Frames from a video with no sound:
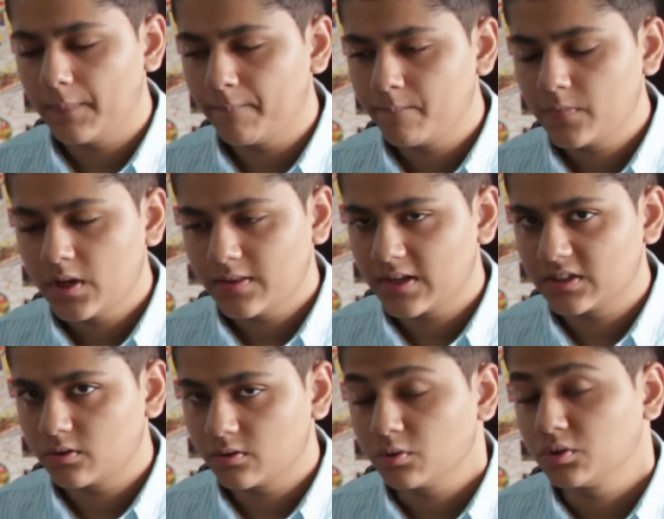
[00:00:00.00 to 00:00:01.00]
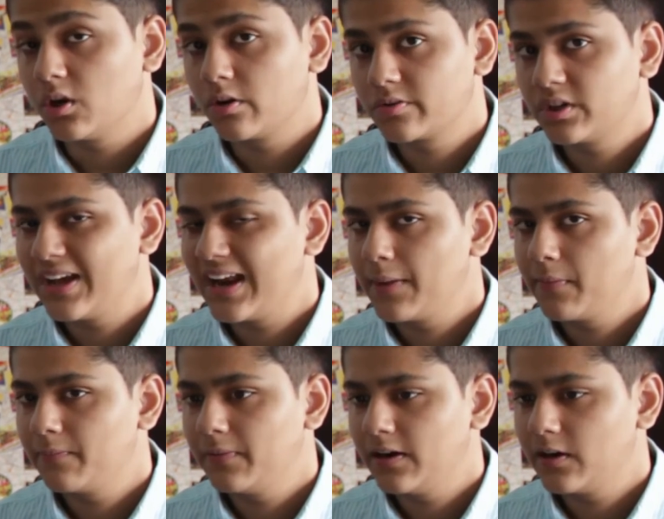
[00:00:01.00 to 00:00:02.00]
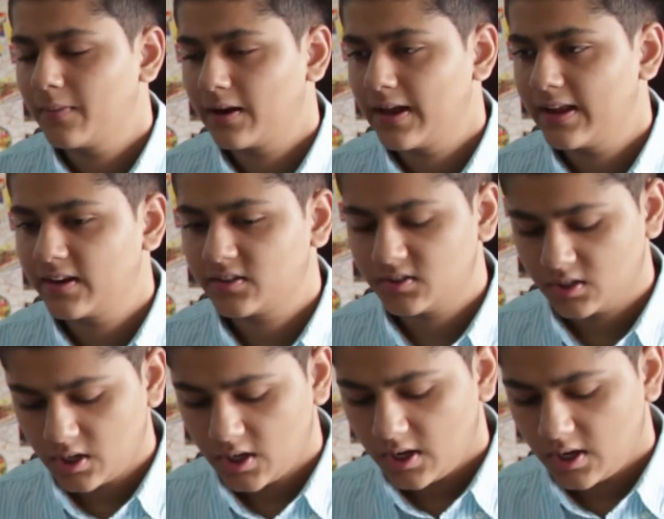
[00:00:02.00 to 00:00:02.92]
Um, a, those are orthodynamic planar magnetics.